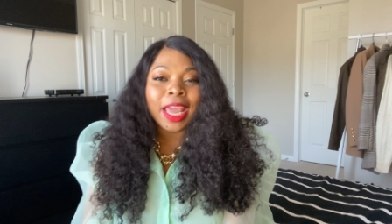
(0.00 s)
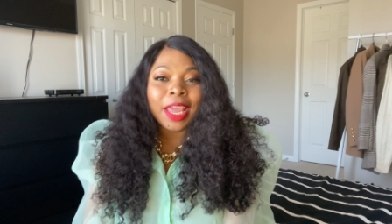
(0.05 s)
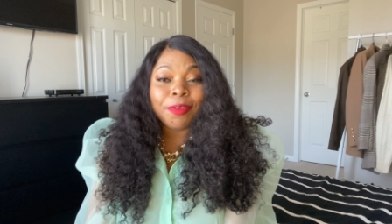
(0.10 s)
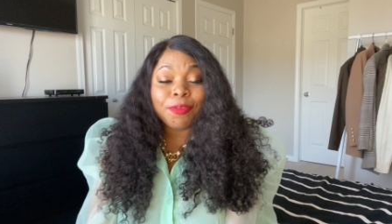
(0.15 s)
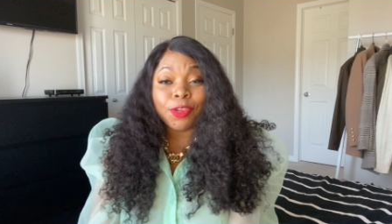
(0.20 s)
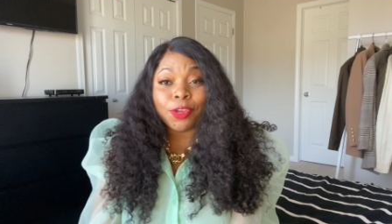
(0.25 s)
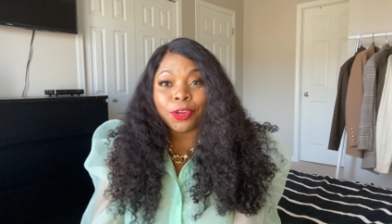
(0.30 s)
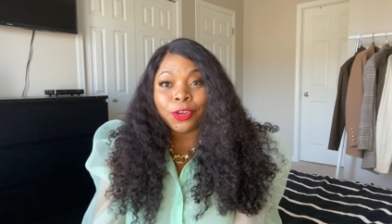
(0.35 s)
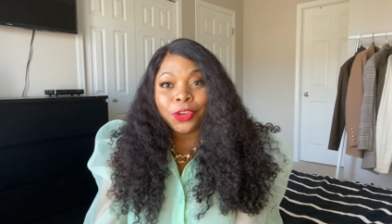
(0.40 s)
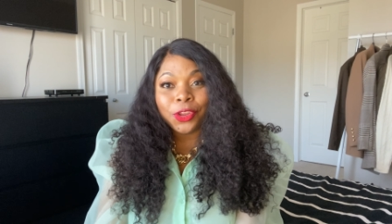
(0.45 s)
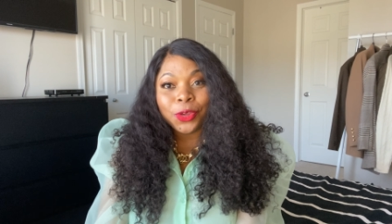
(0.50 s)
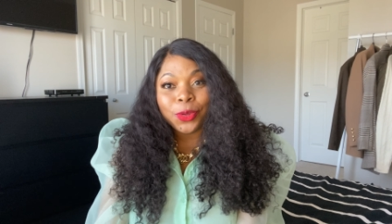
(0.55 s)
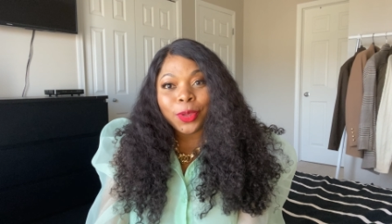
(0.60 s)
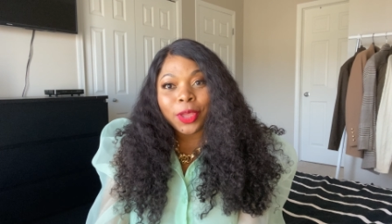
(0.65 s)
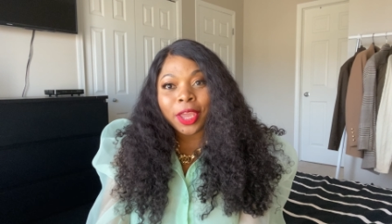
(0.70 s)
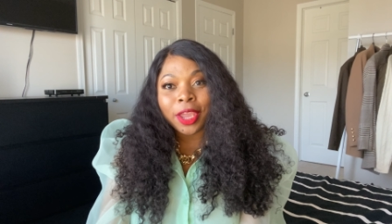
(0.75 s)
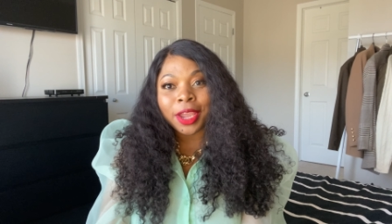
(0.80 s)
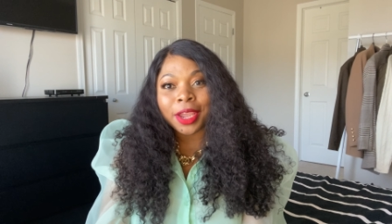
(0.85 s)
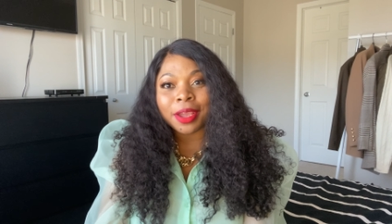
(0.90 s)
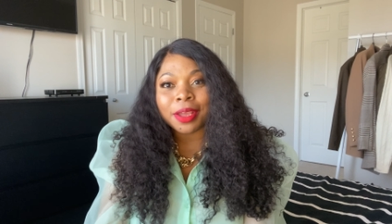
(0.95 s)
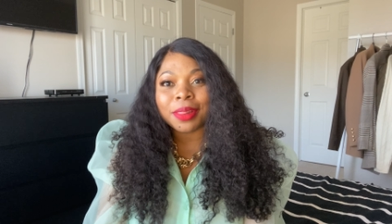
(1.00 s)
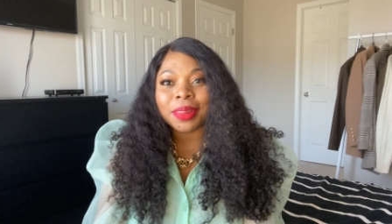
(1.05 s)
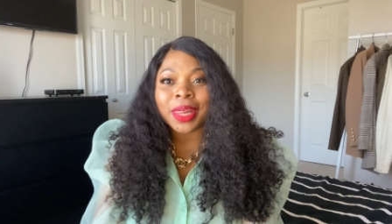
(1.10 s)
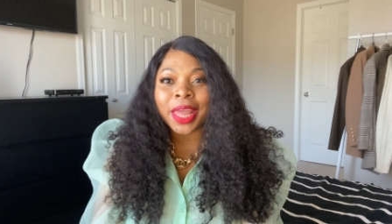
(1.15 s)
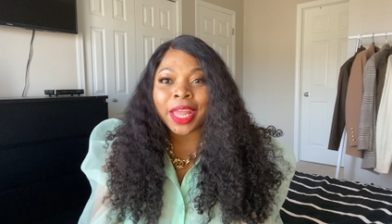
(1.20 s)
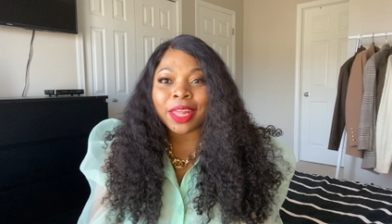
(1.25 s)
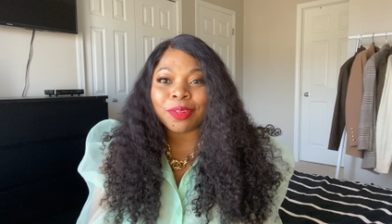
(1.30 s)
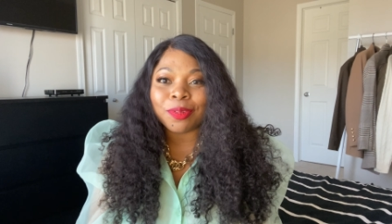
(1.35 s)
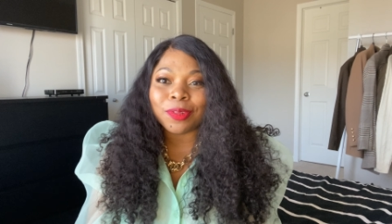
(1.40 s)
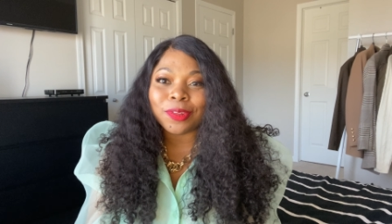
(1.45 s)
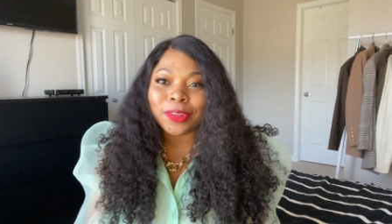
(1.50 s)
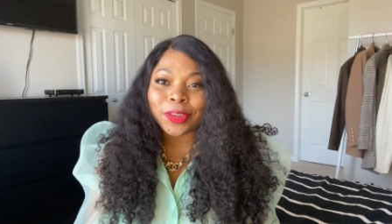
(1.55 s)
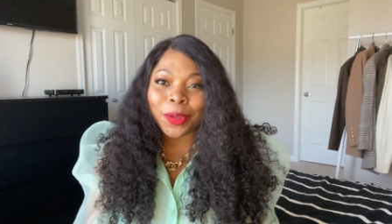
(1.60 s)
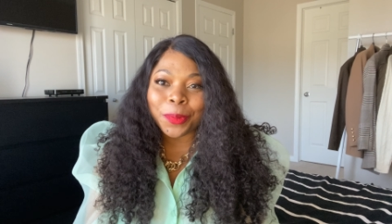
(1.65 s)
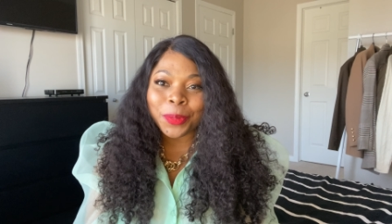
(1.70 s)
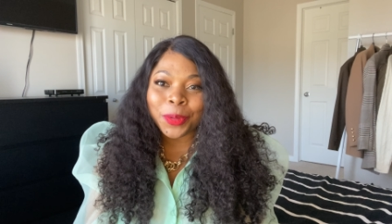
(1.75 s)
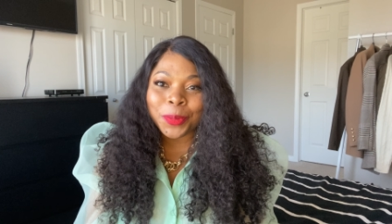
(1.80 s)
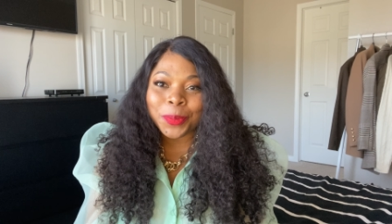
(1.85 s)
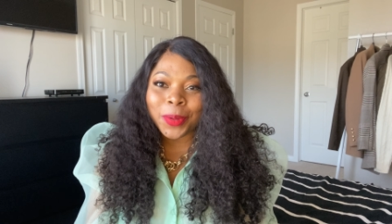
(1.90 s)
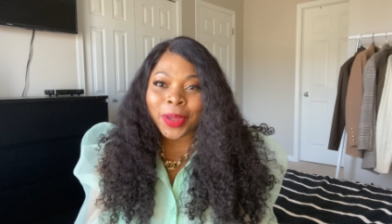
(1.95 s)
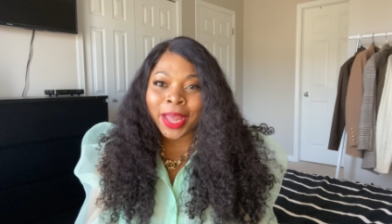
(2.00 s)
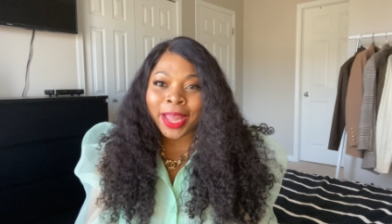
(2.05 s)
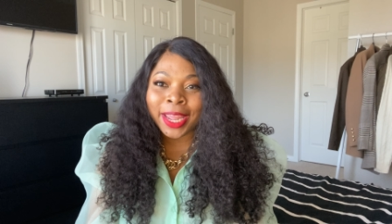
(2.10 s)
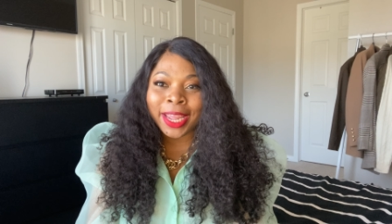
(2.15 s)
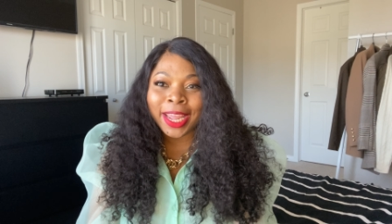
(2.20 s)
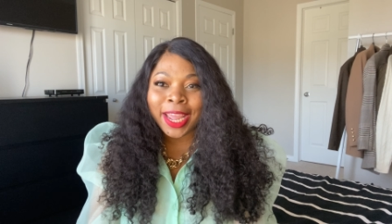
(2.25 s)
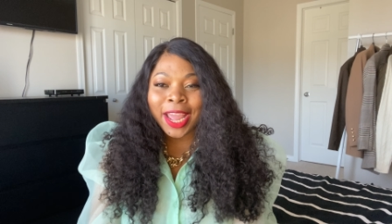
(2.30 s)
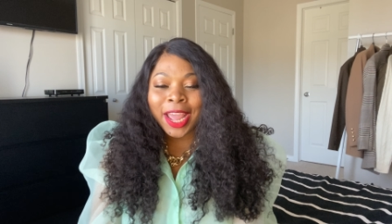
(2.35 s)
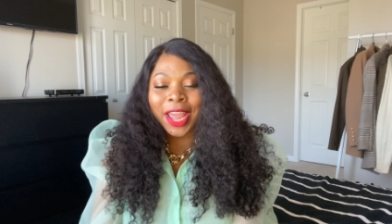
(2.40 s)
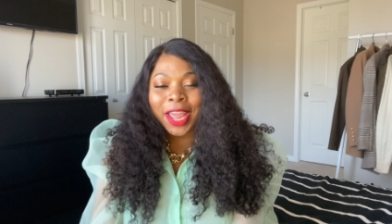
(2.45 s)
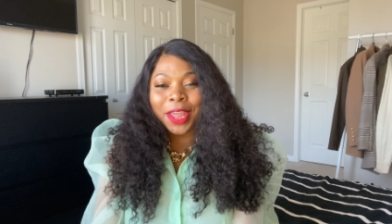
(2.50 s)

If you're new here, thanks for stopping by.